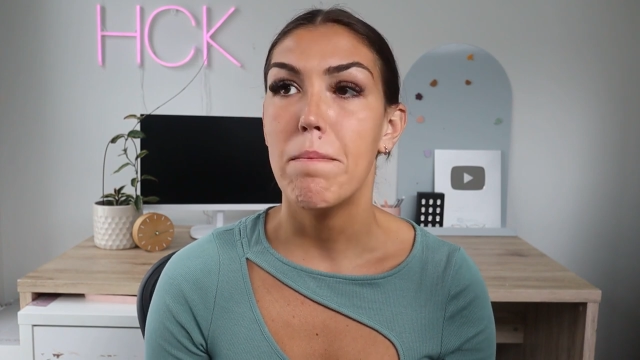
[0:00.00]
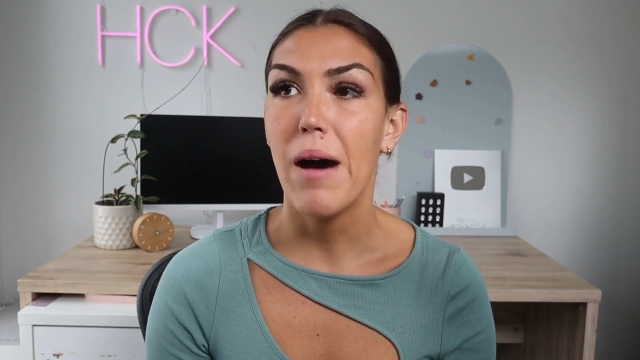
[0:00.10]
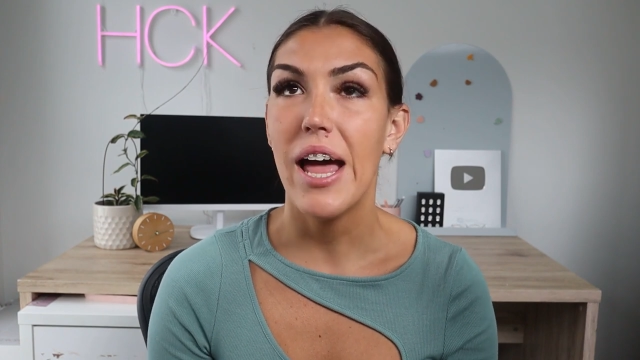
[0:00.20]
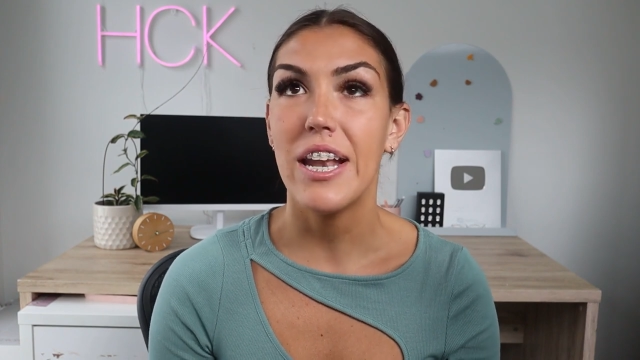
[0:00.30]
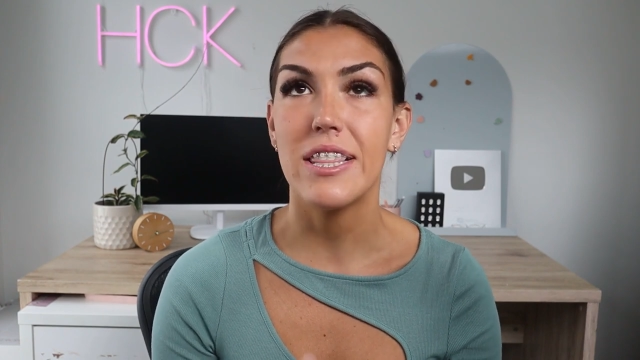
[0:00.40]

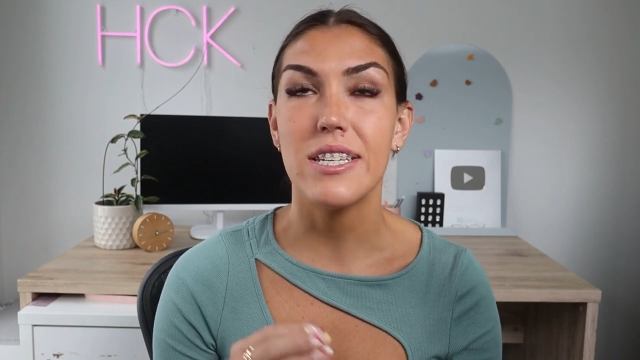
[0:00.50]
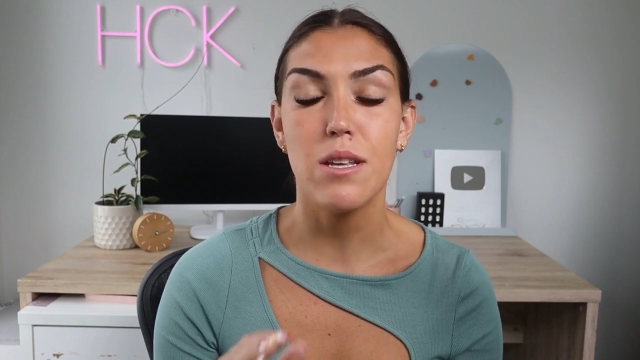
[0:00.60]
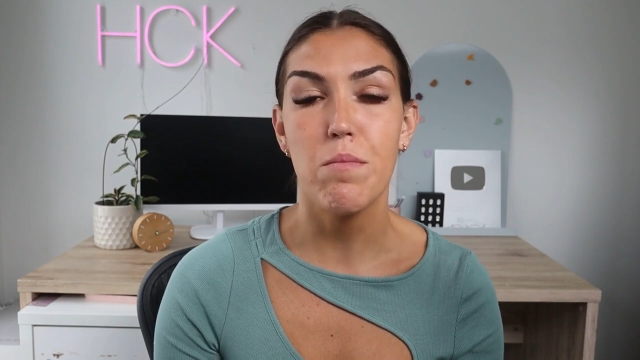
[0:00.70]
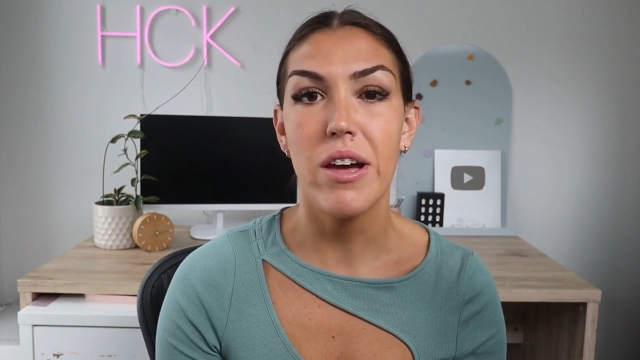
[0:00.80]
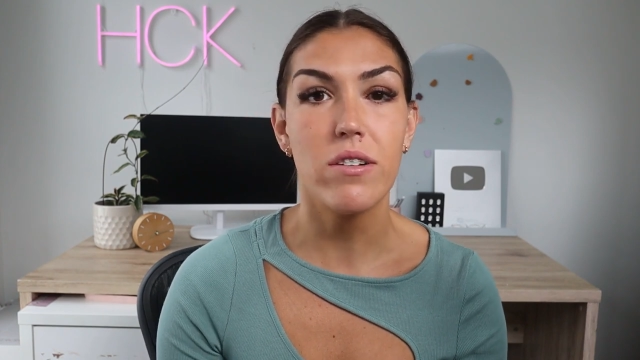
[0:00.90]
but this
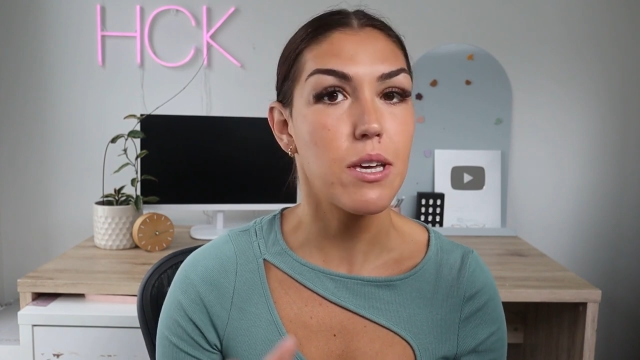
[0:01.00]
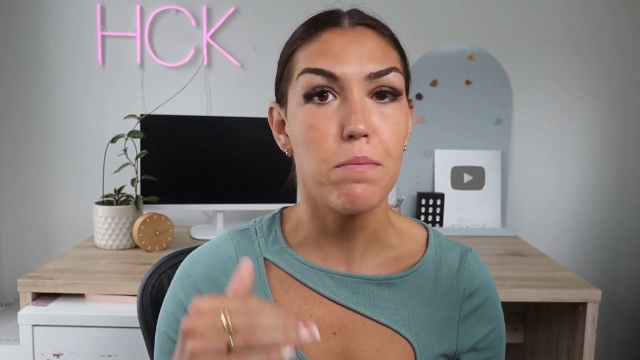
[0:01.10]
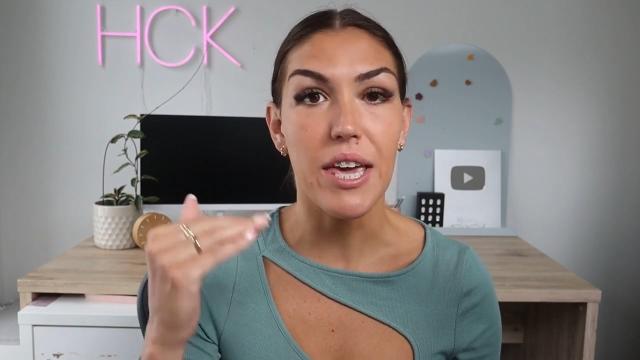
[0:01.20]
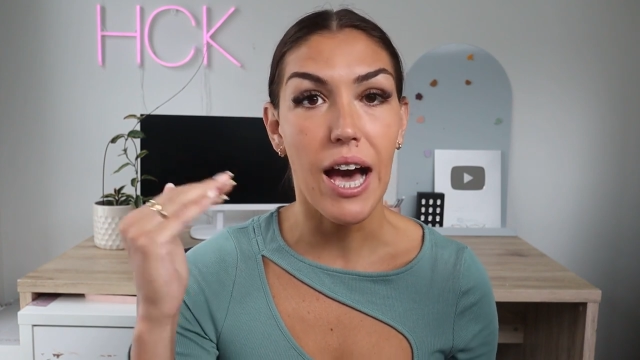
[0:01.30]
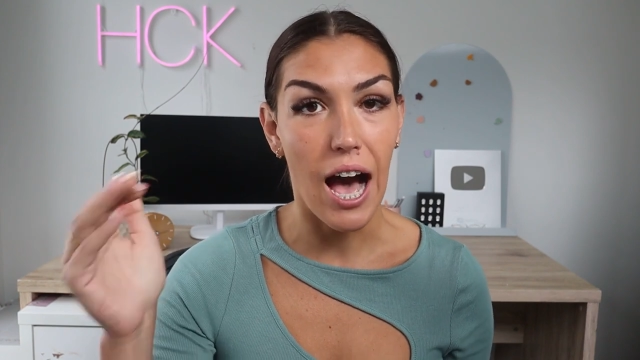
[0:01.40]
amount can
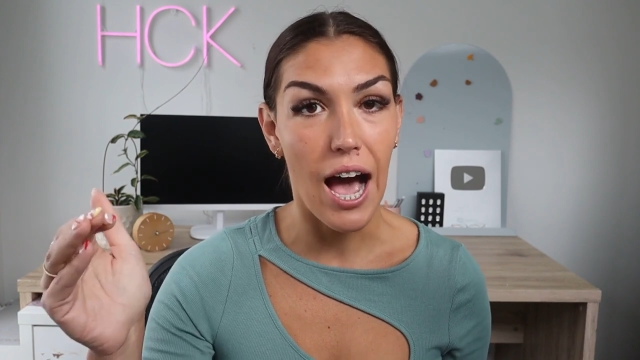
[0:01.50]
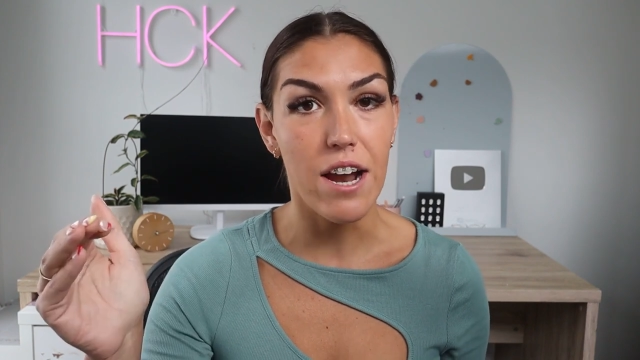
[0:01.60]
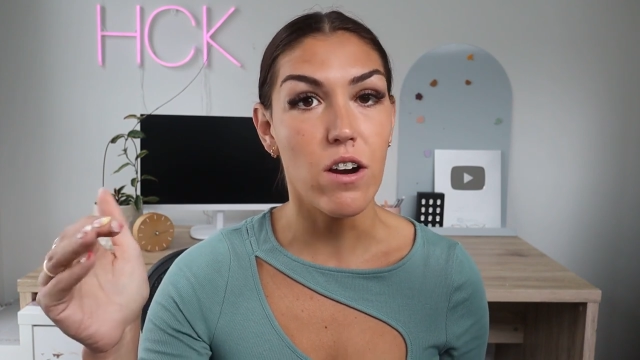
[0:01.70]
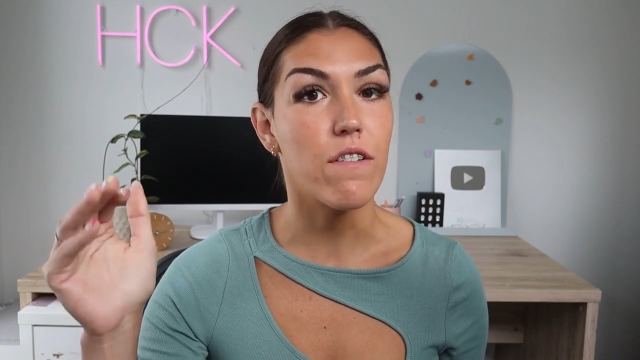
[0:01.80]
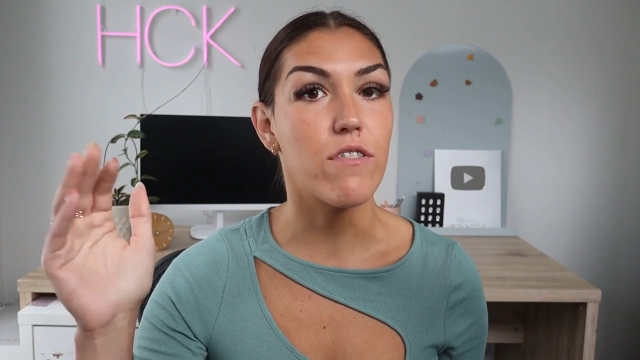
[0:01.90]
be
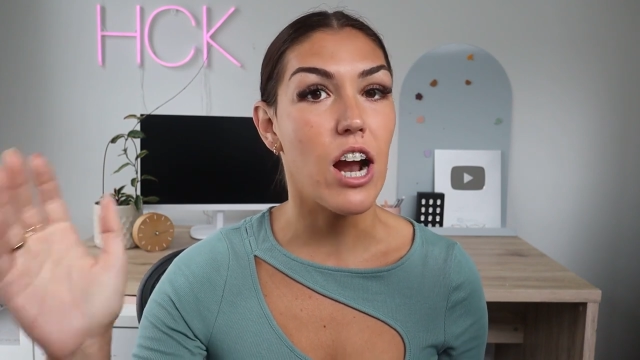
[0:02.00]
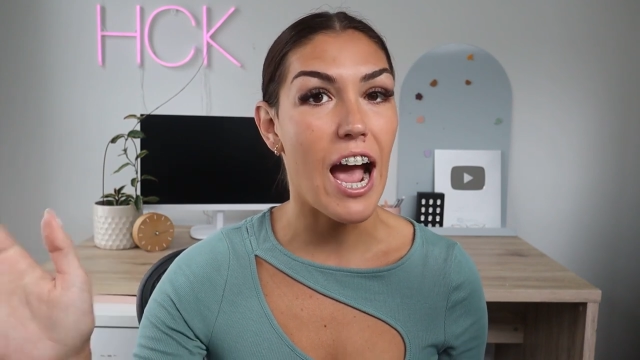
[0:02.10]
higher if you're